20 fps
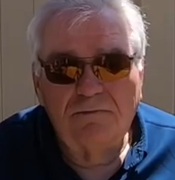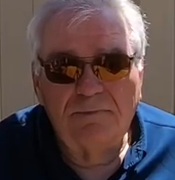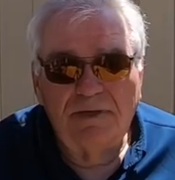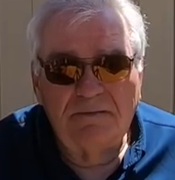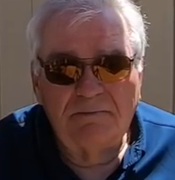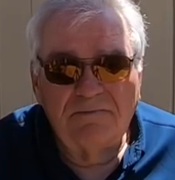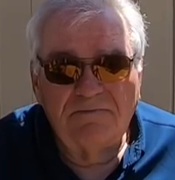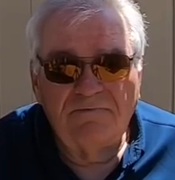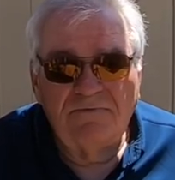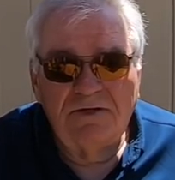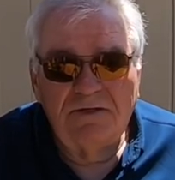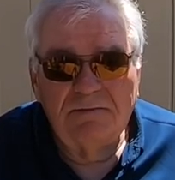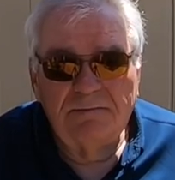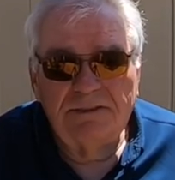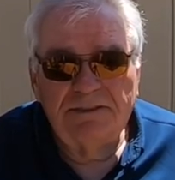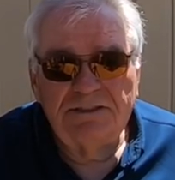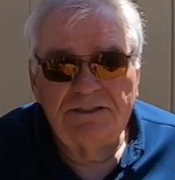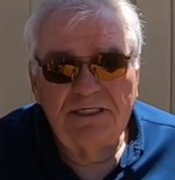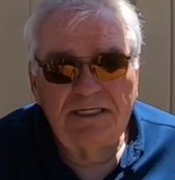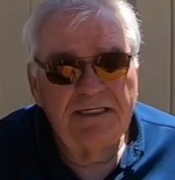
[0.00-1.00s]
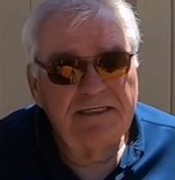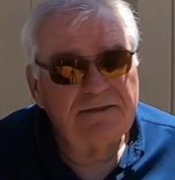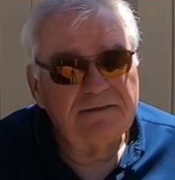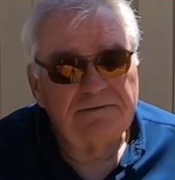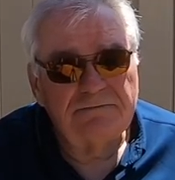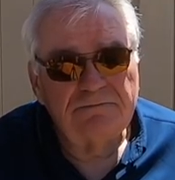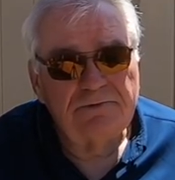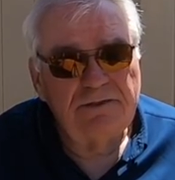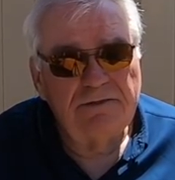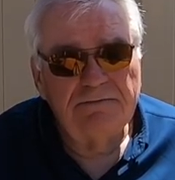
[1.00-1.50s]
be able to feel my jig,
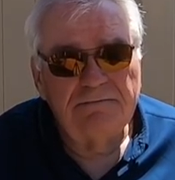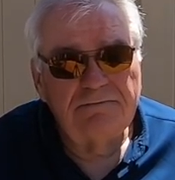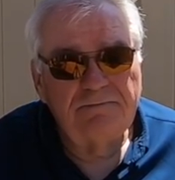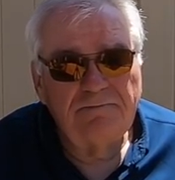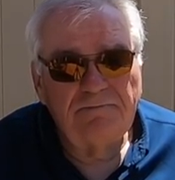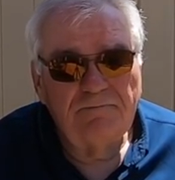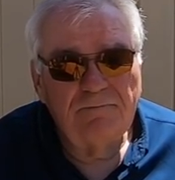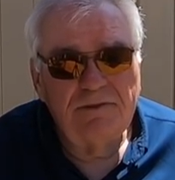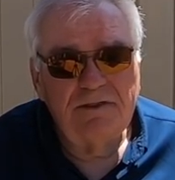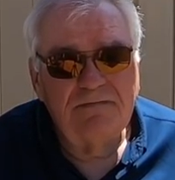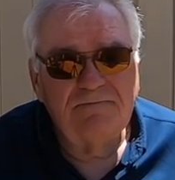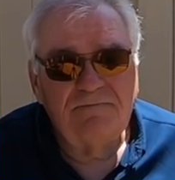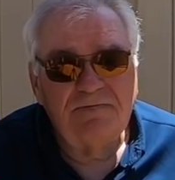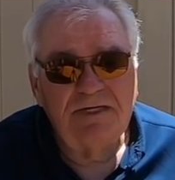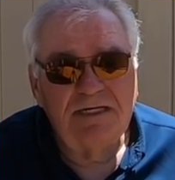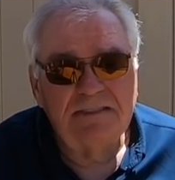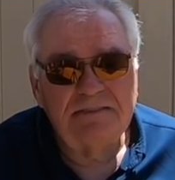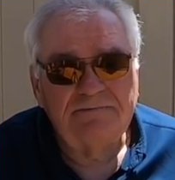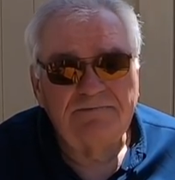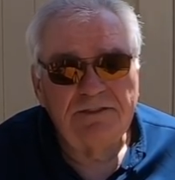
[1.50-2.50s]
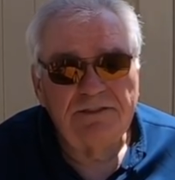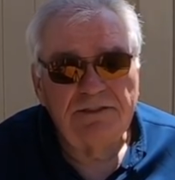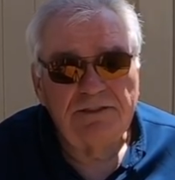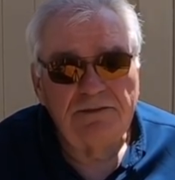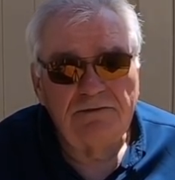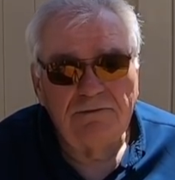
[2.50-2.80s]
because when you're finesse fishing,